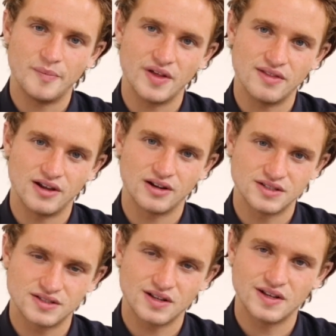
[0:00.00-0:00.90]
but there
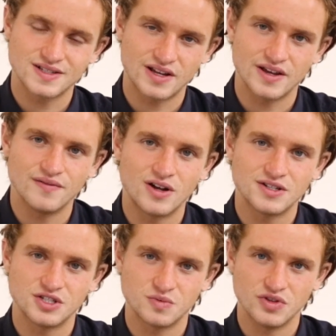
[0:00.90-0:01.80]
is a slight
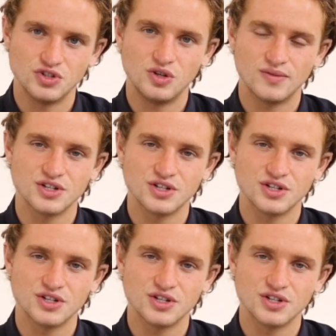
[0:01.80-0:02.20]
advantage with the new